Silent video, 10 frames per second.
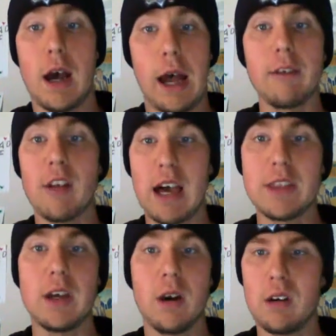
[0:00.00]
I'm
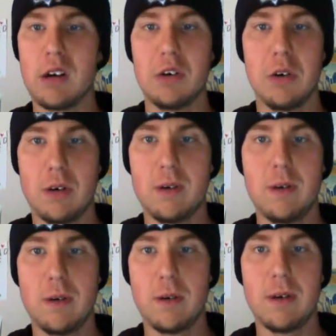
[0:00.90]
glad they are.
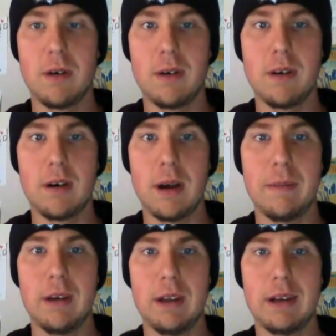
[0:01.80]
I
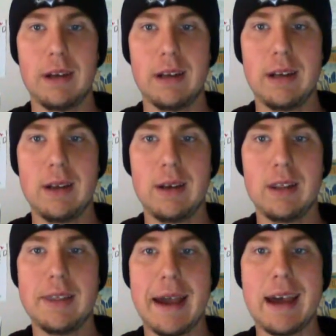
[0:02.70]
mean,
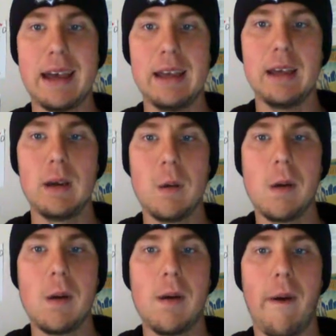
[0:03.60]
I
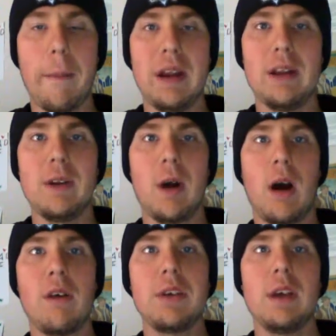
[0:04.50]

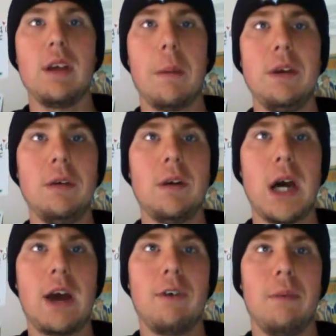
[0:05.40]

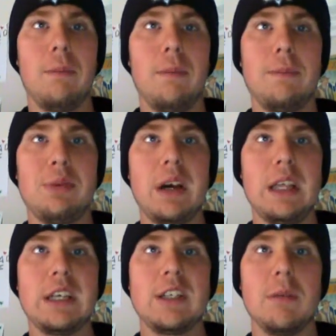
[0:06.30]
haven't
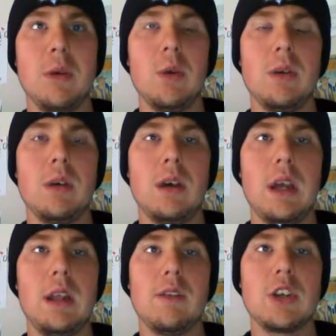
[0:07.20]
played
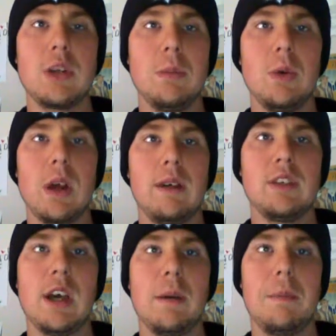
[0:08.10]
any of the Shenmue
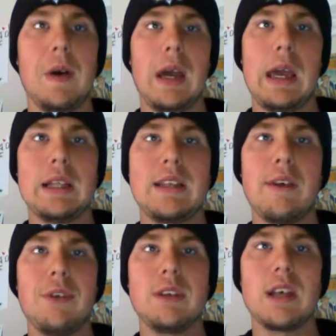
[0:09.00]
games yet, but it's
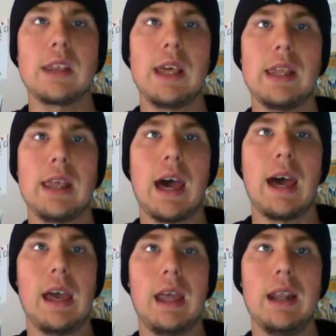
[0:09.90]
definitely something
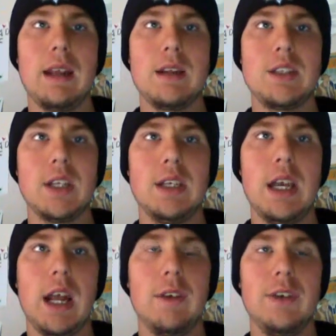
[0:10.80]
that should
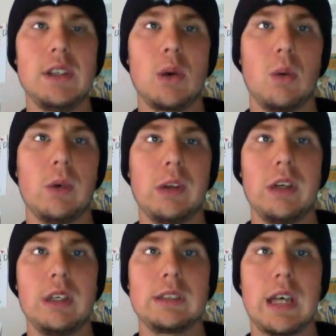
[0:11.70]
get a physical
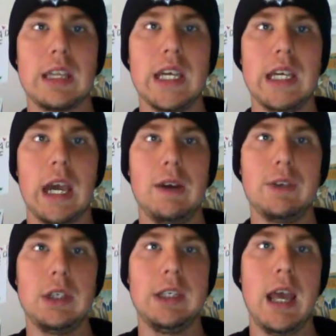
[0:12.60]
release. I think
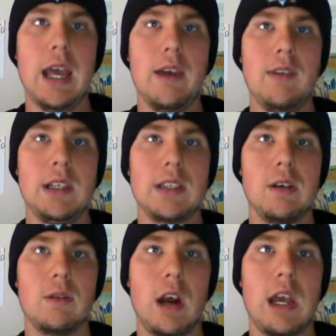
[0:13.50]
every game gets
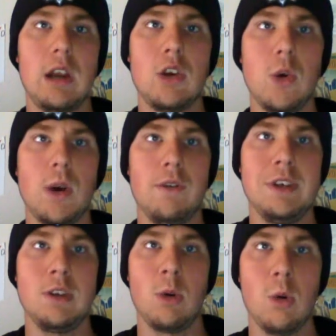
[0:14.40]
a right to a
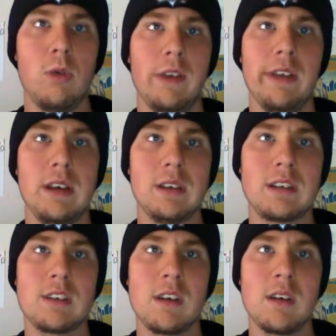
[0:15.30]
physical
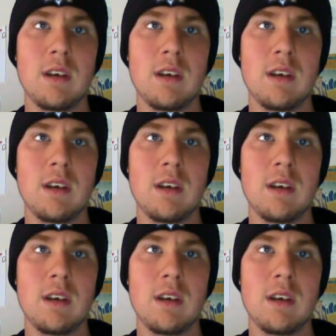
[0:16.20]
release.